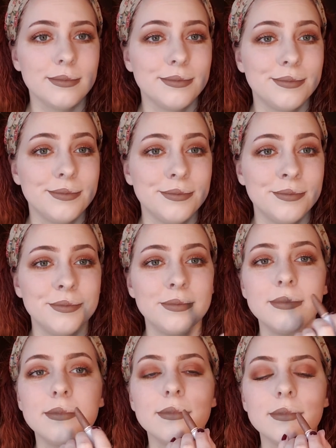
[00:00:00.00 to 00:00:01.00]

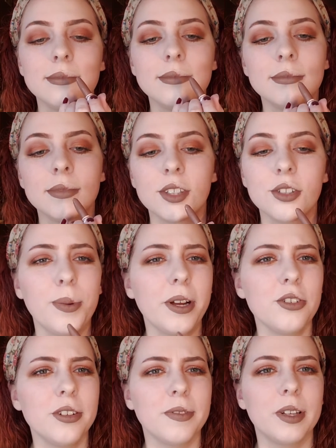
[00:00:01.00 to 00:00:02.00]
Could you
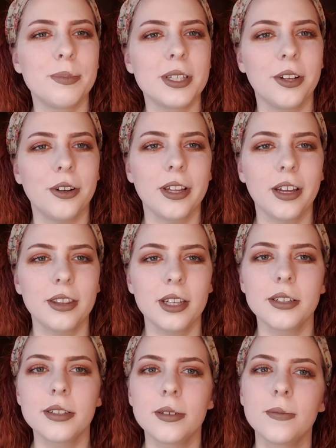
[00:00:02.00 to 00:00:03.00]
imagine if lips look like
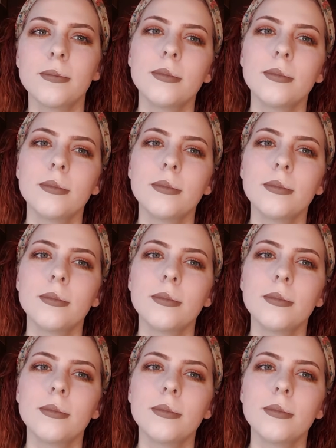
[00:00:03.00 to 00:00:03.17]
this?